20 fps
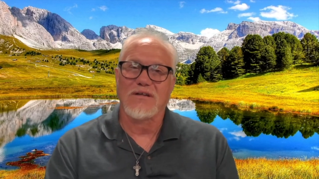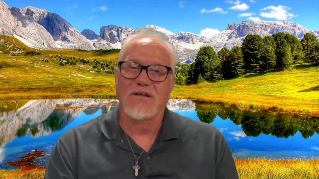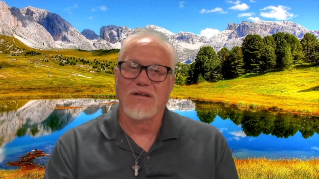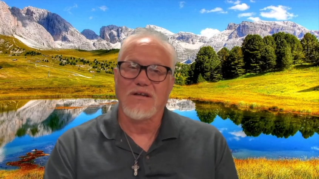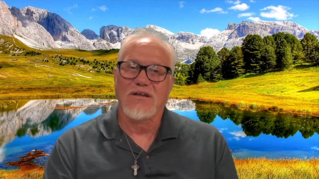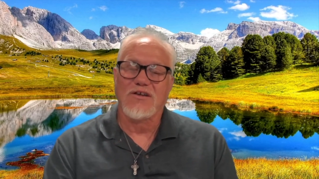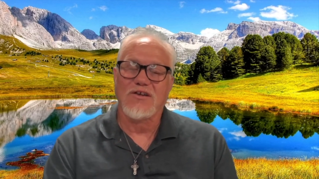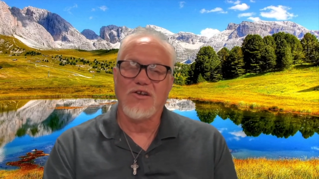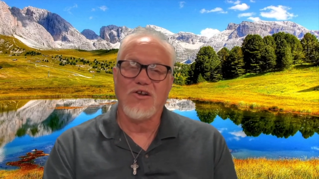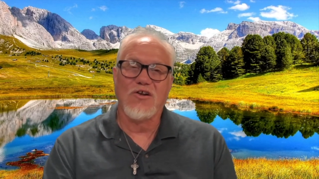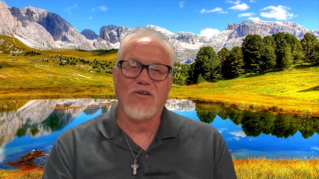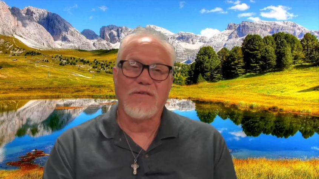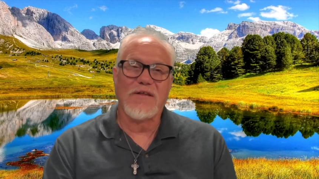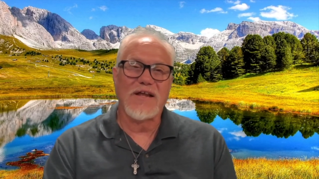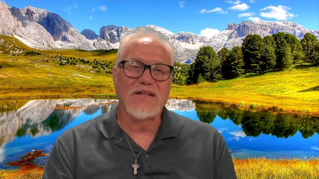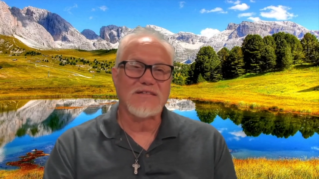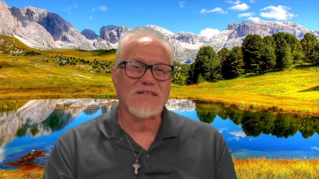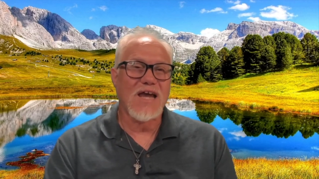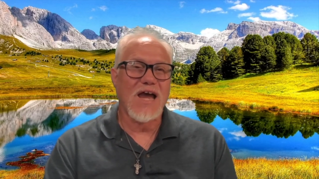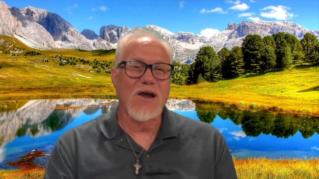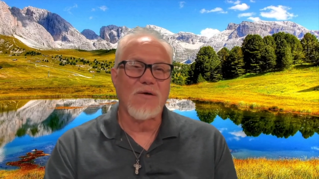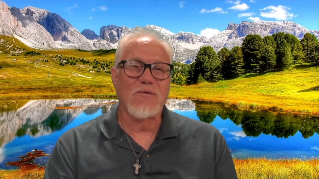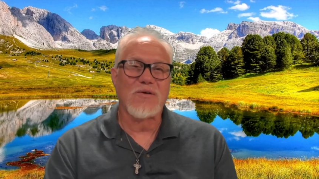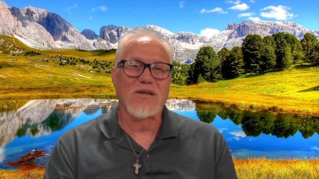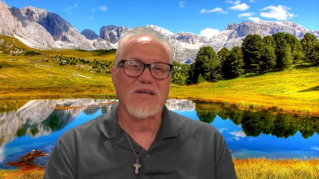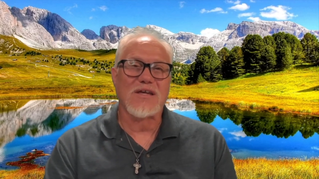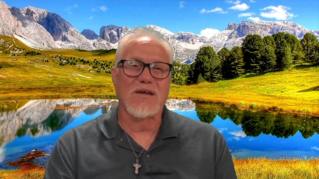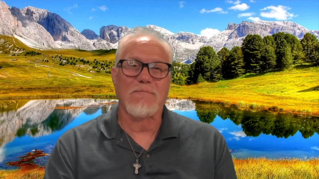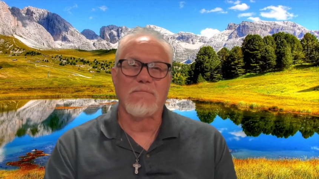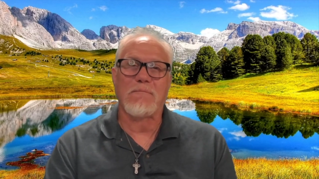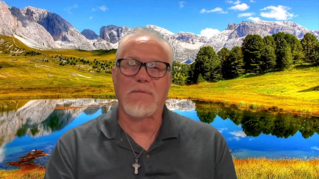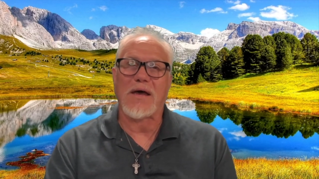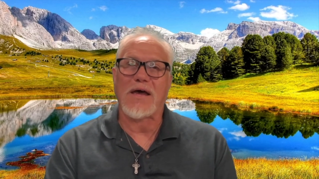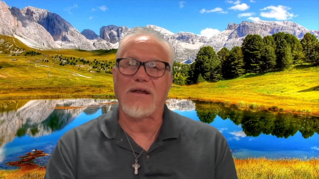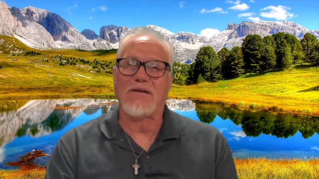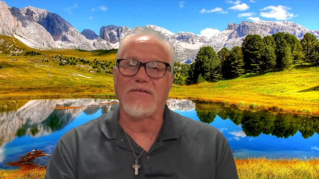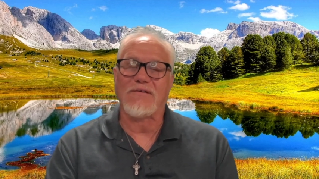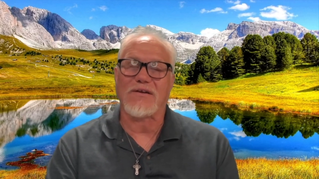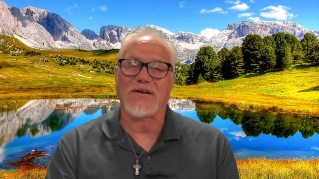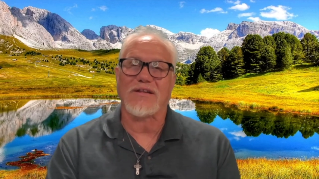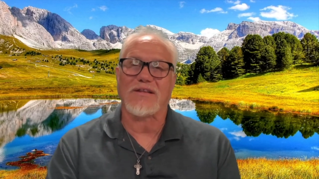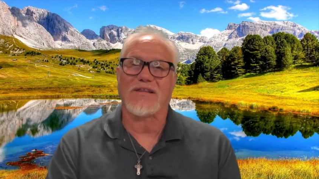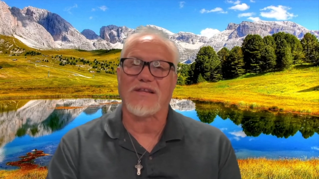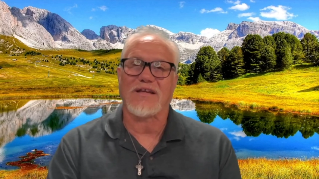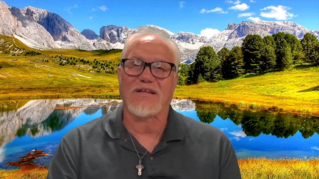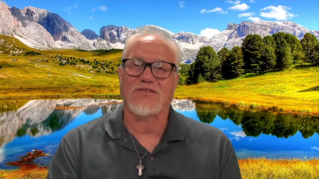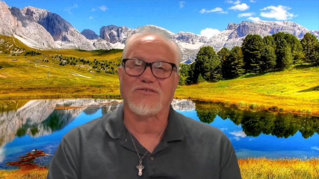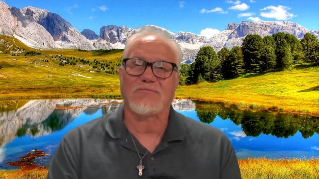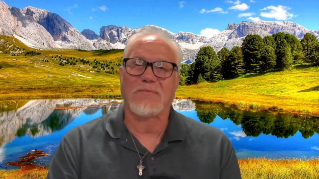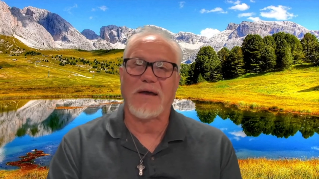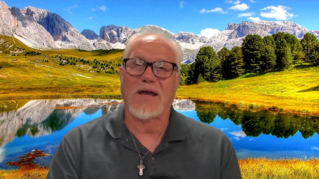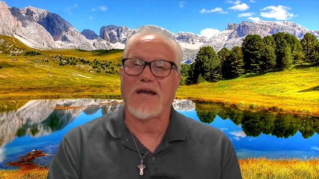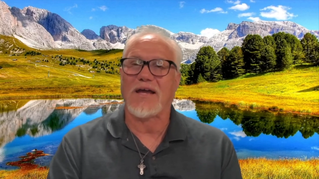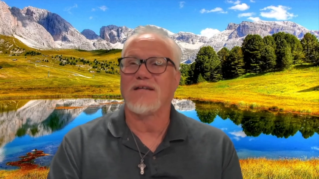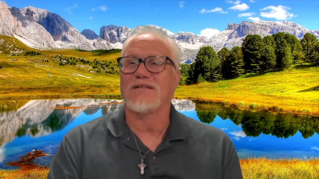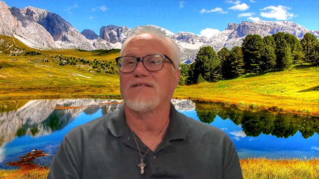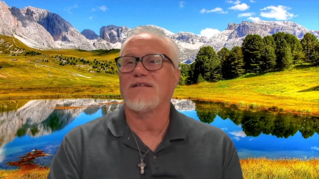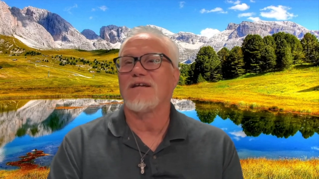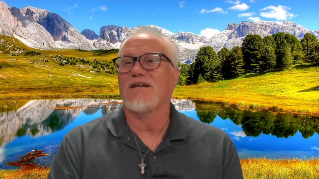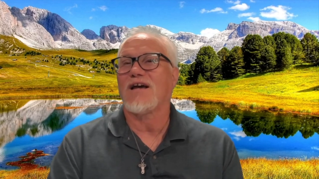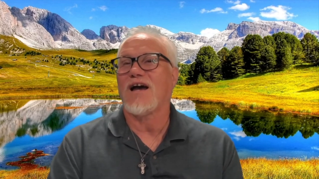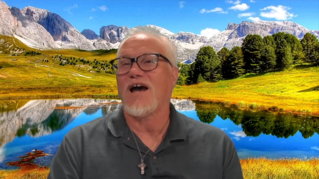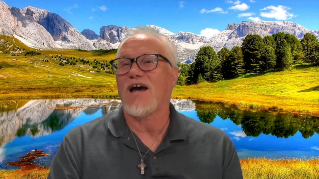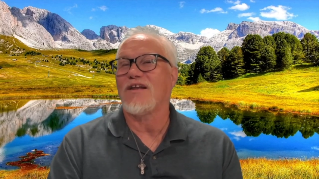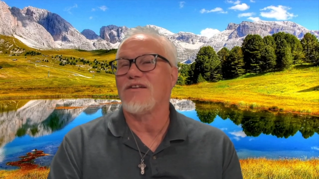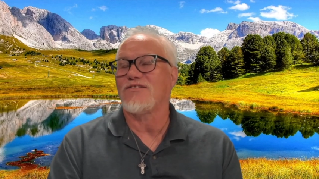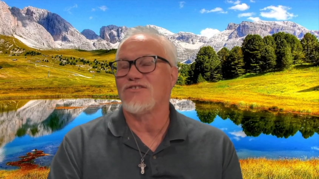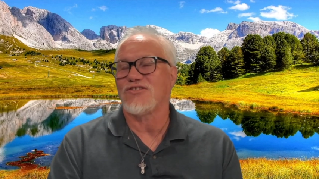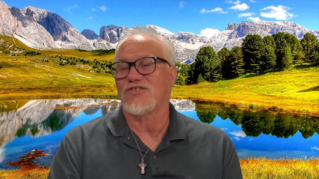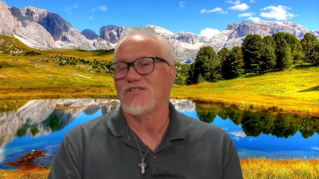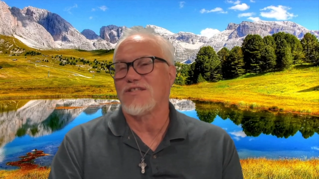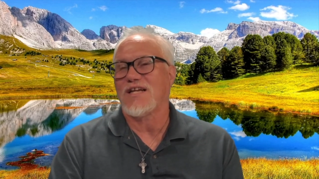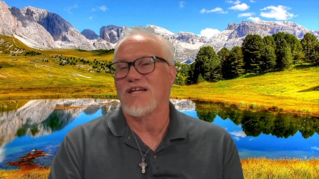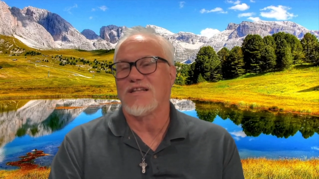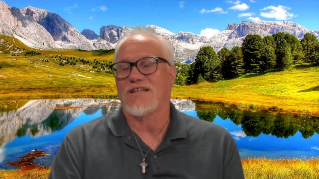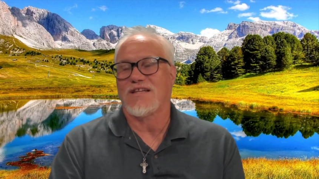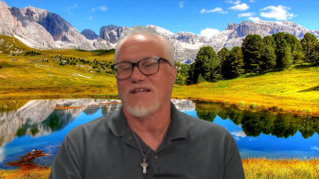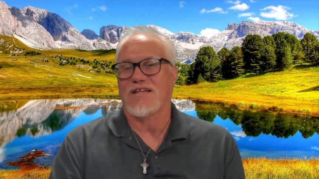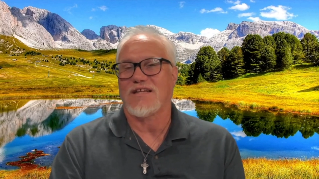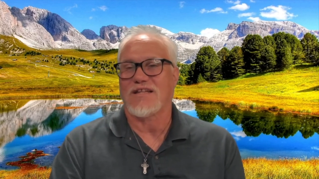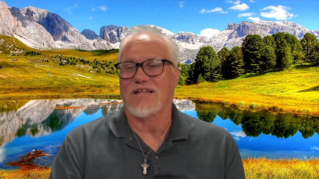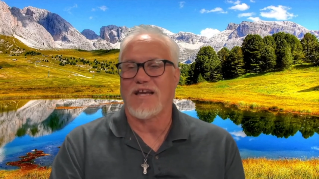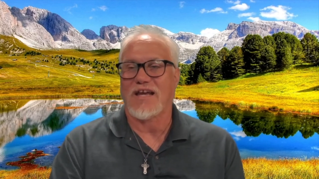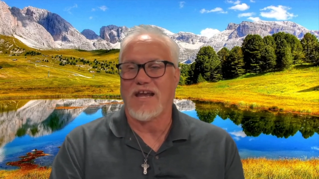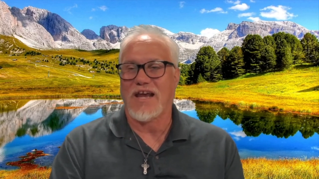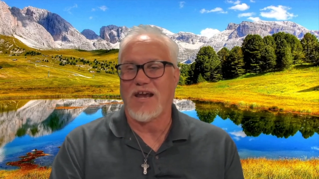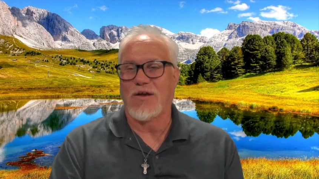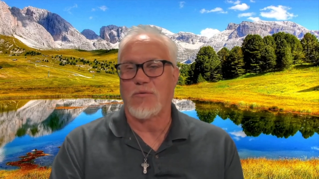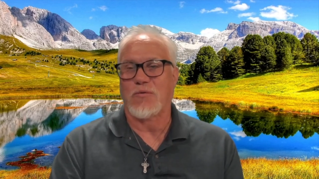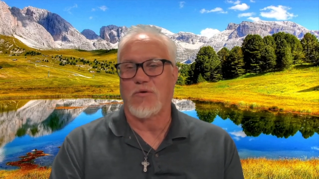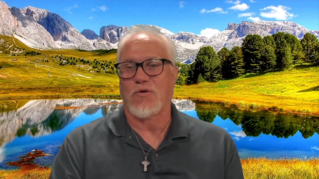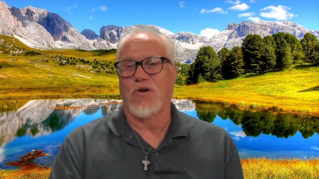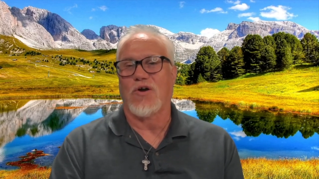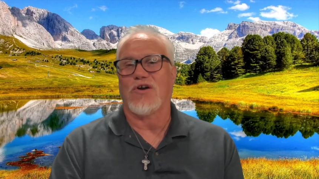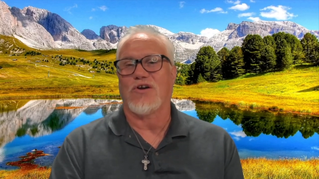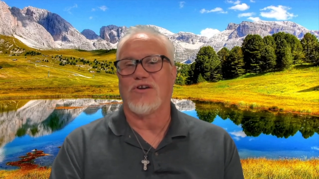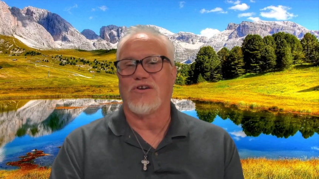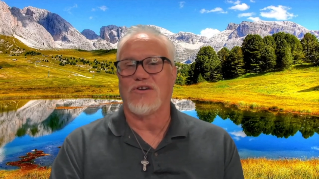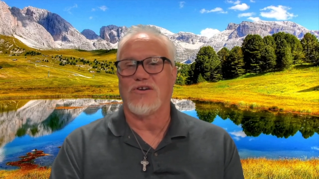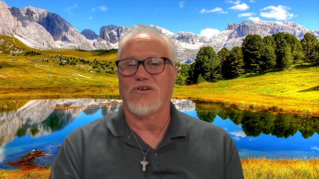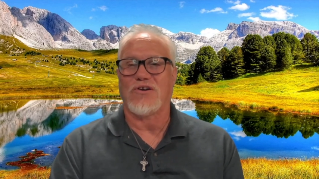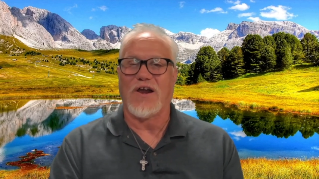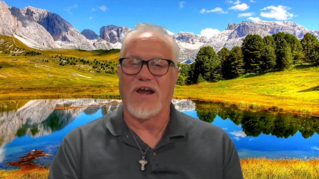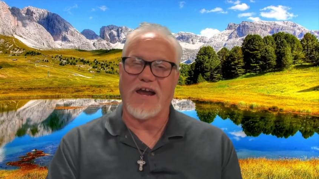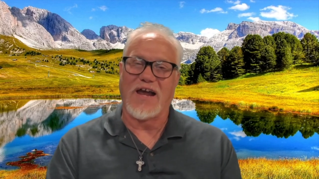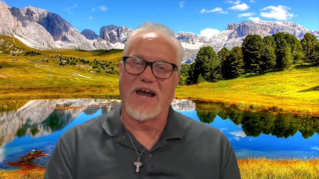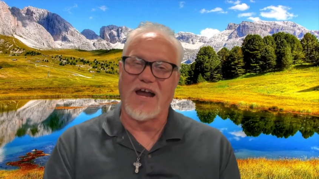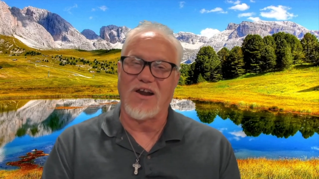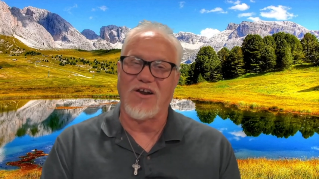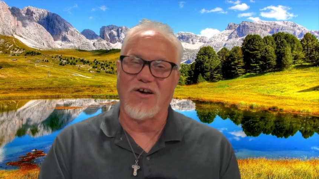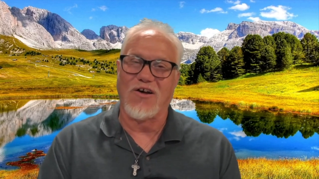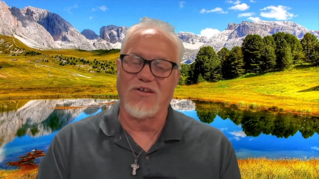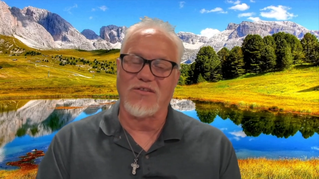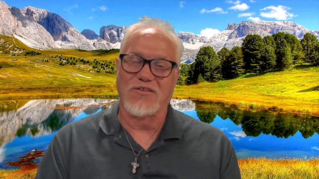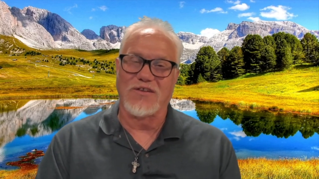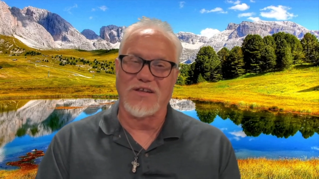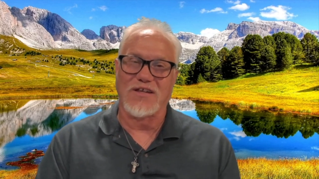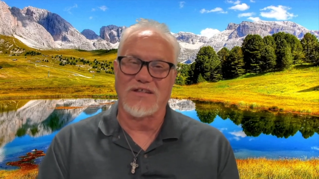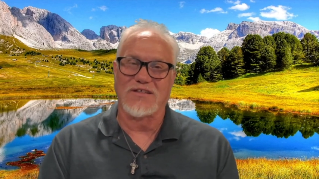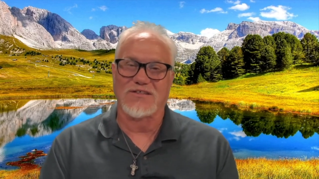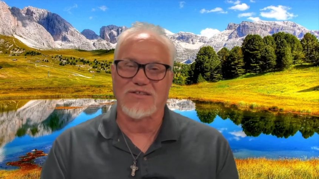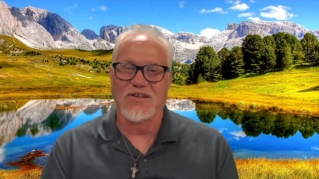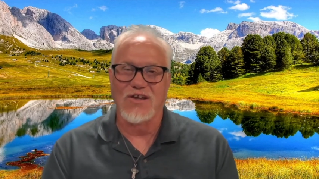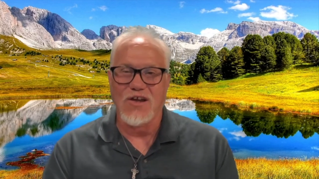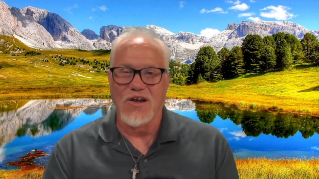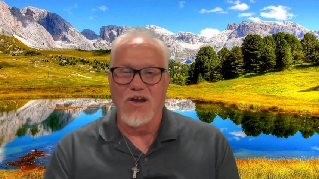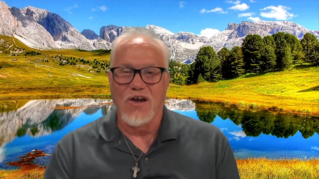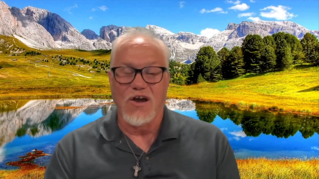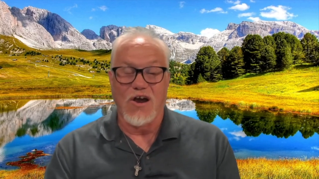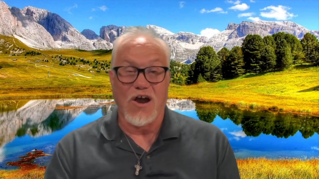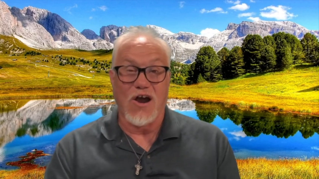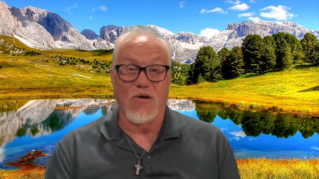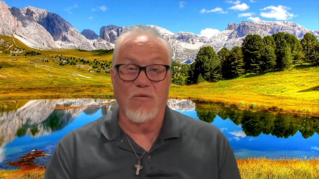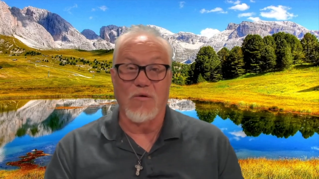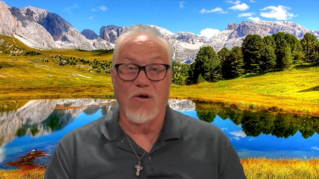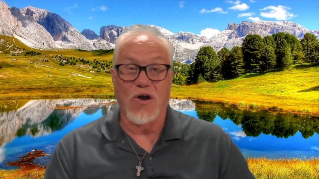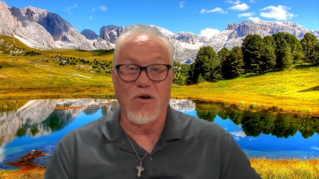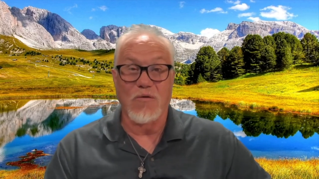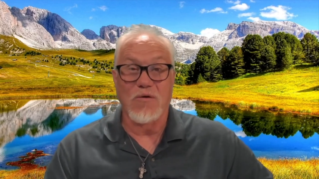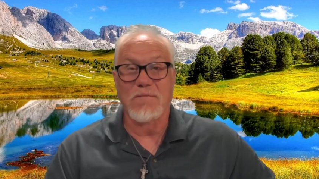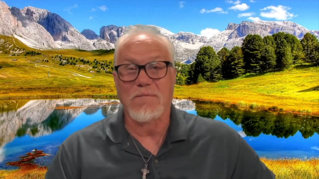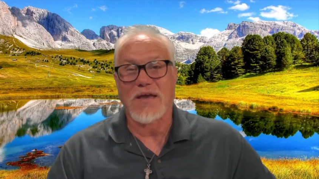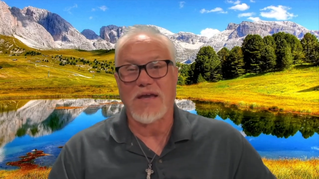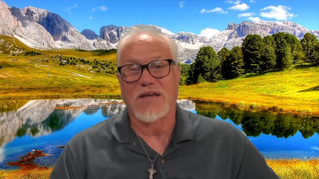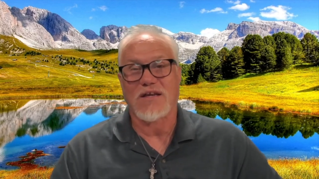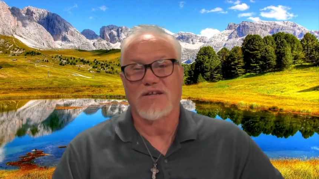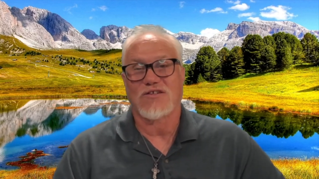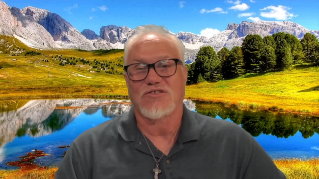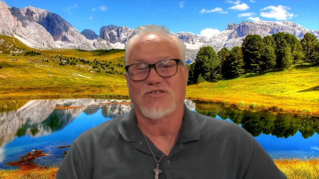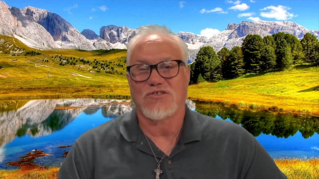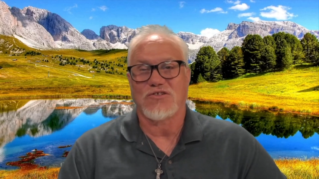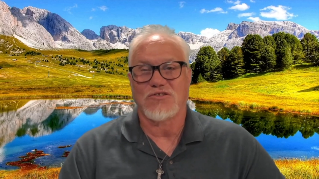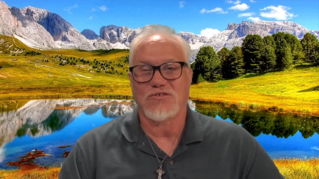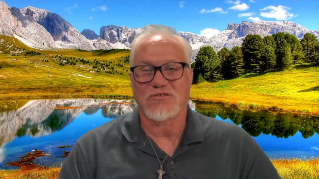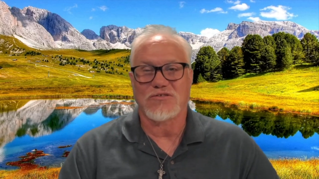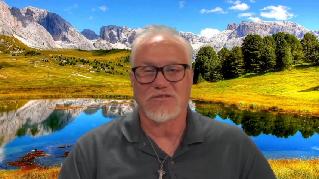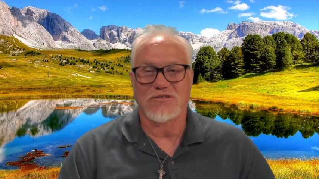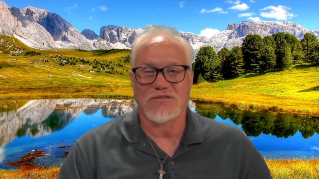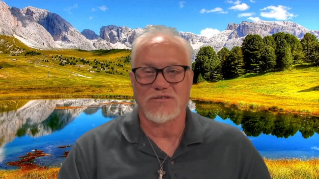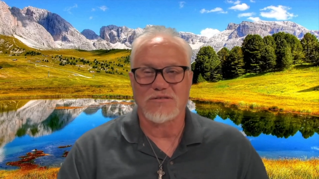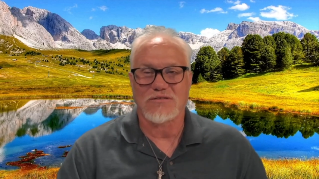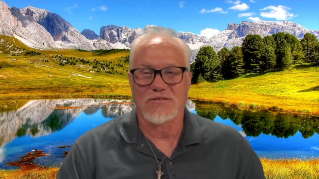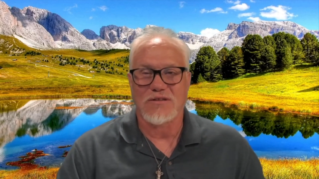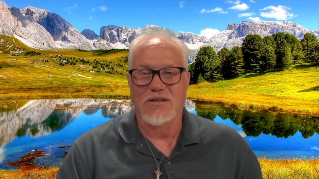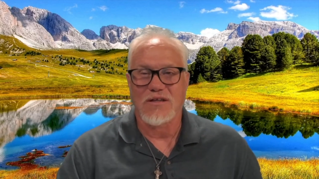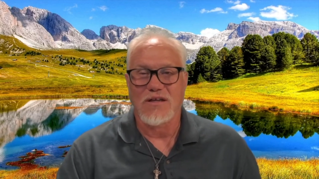You know, that's how we get better in things, by asking God, just not thinking that, hey, we're all good, I got all this, or we make excuses.